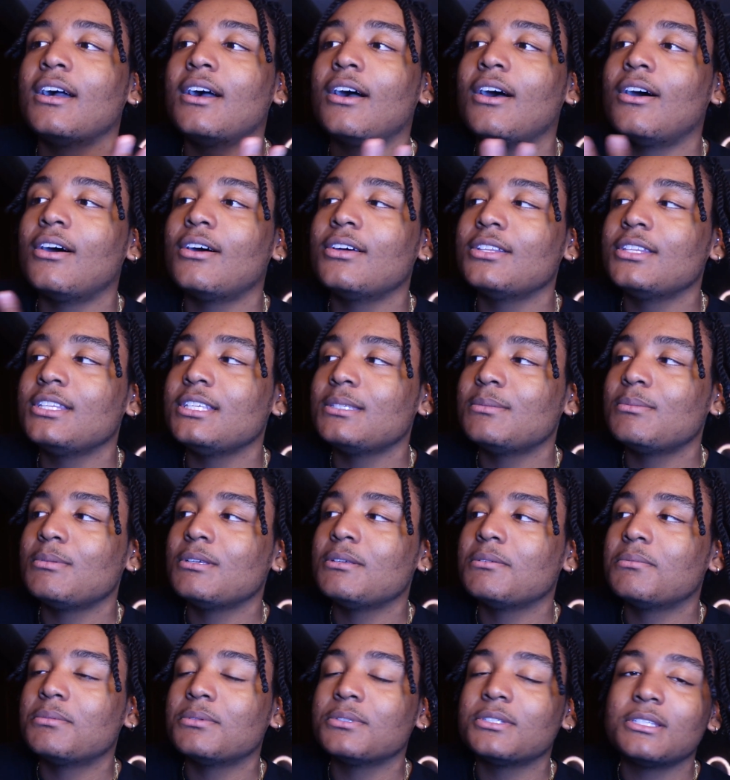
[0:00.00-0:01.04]
all these
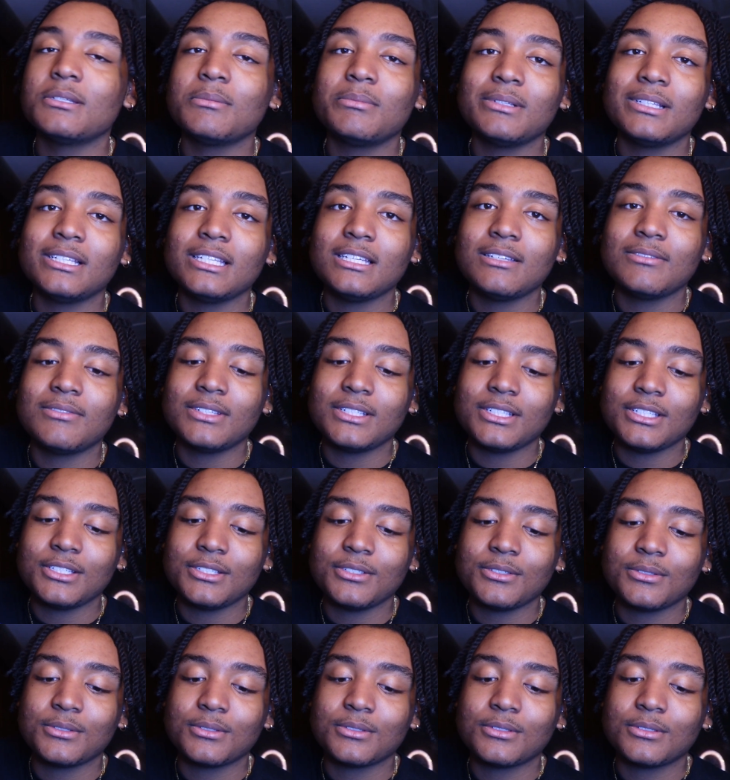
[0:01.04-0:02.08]
people to believe in
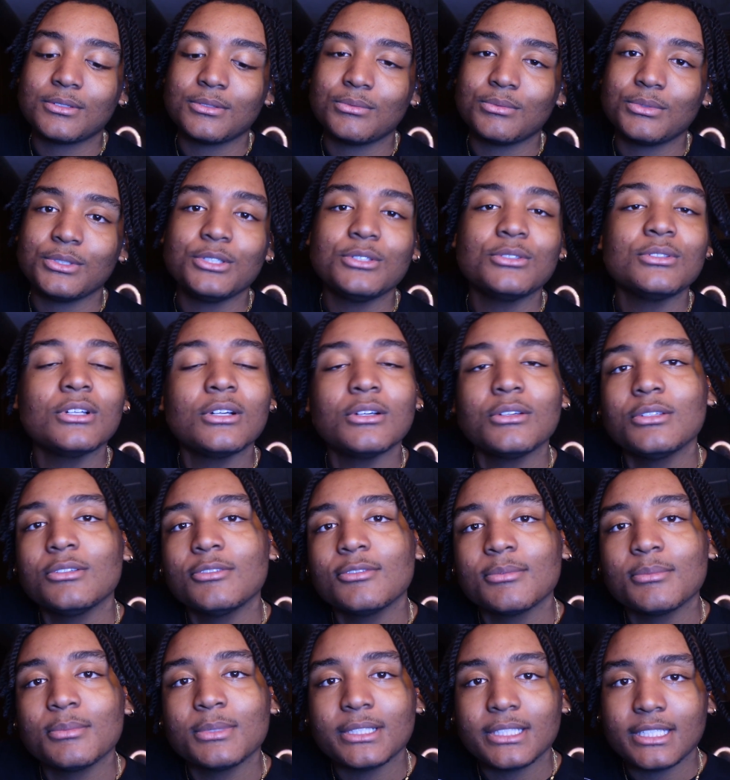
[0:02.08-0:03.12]
you when you don't
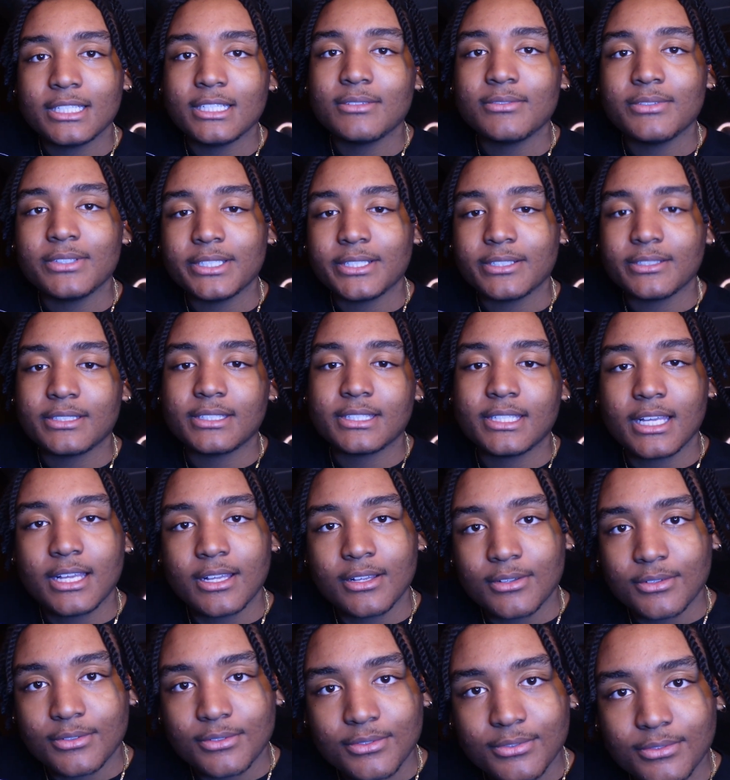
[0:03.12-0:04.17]
even believe in
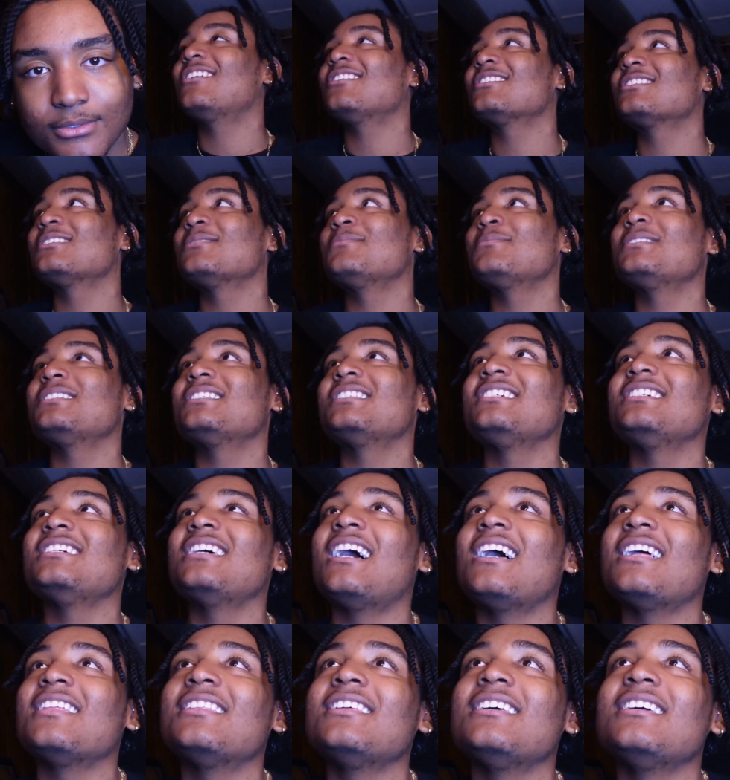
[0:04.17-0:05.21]
yourself? Ultimately,
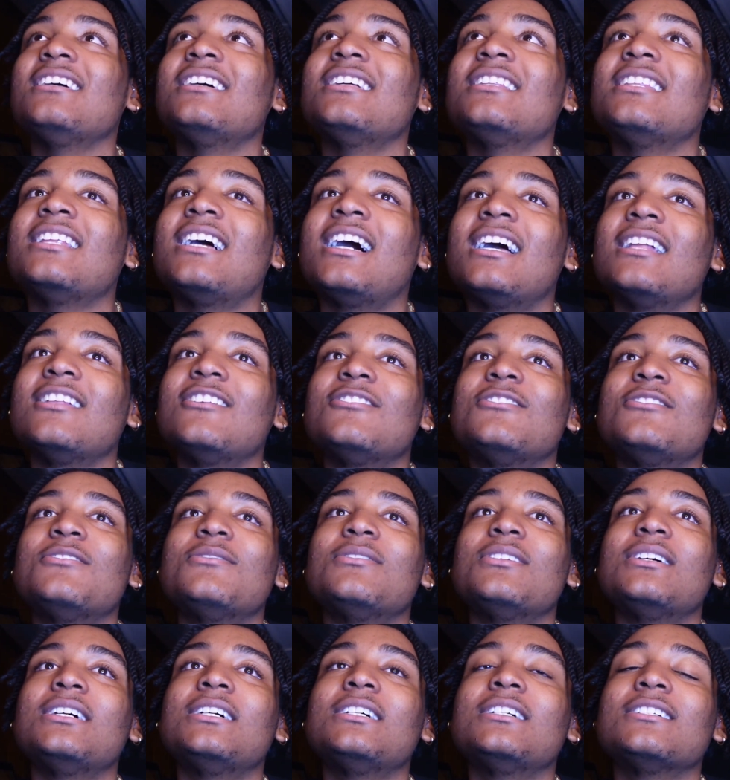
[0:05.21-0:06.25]
I think a lot of
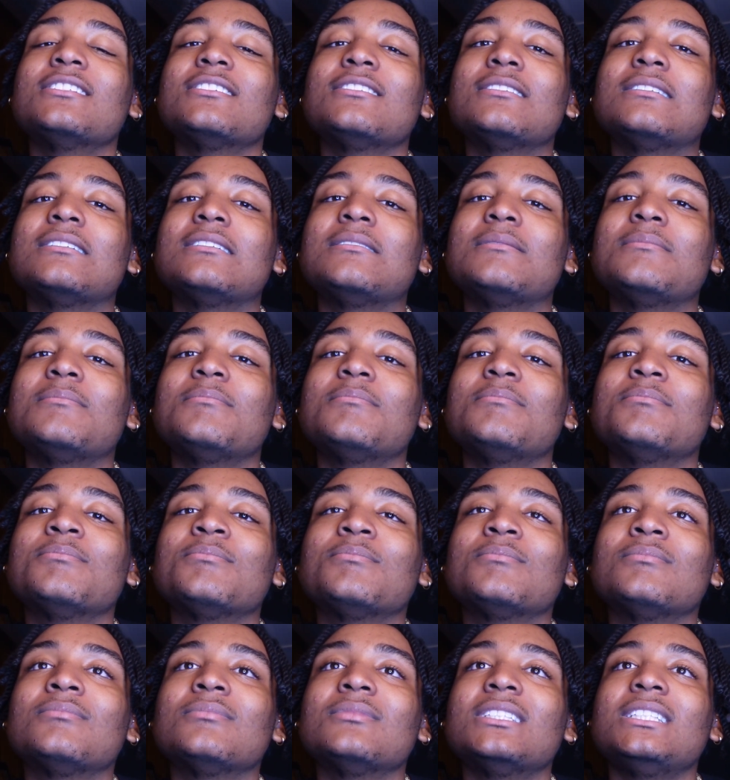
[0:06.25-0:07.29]

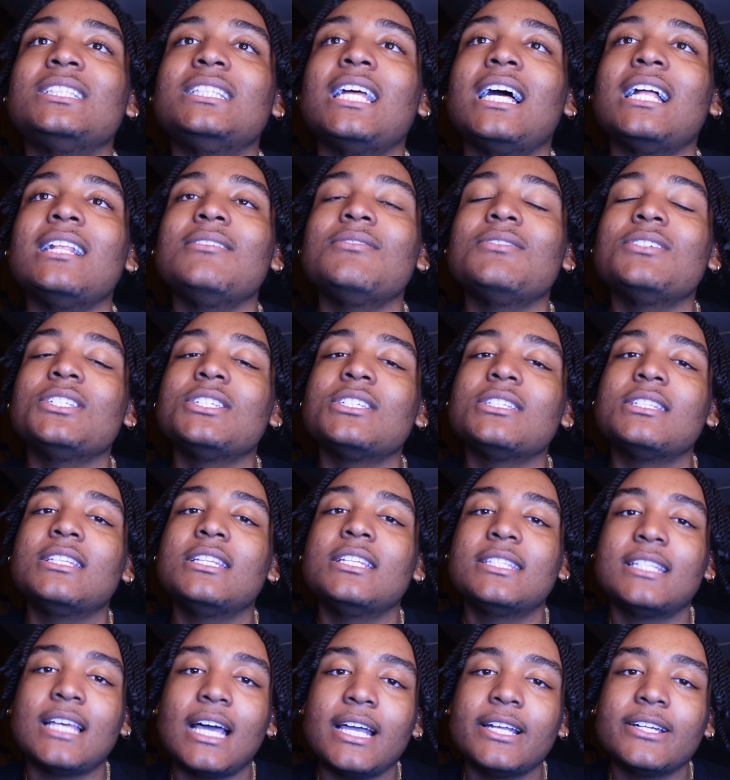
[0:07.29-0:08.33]
not even just
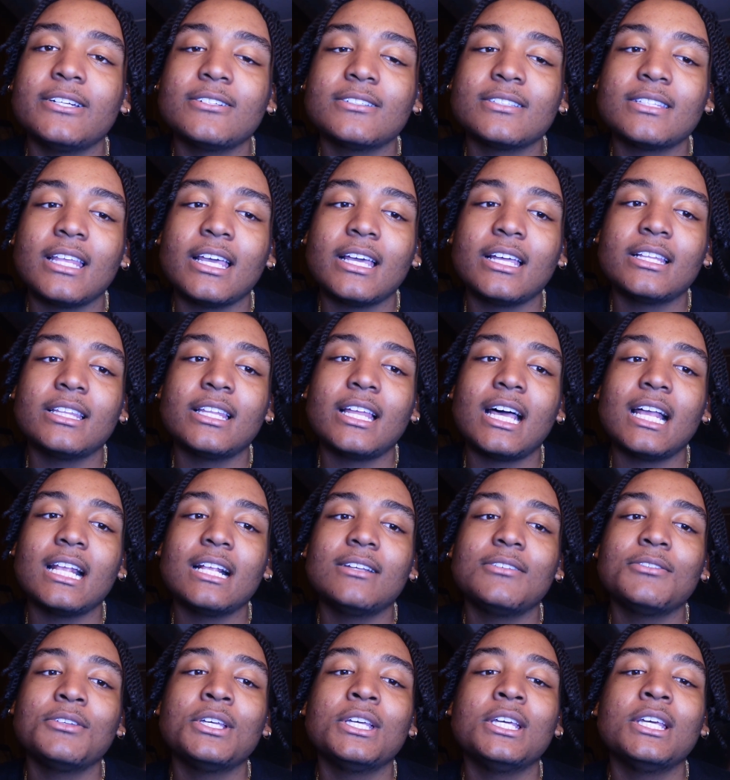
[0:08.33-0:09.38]
designers, like a lot
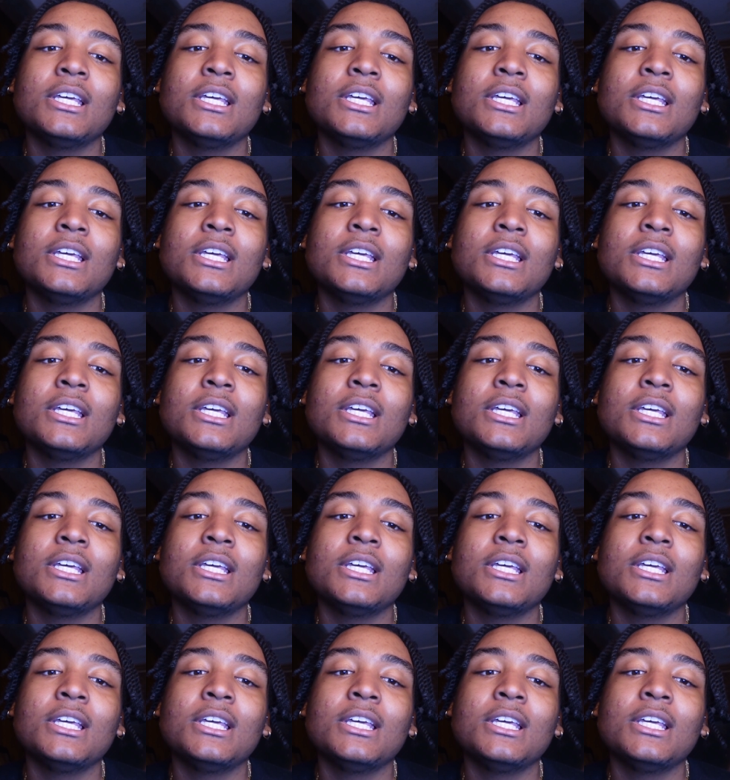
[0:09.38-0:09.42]
of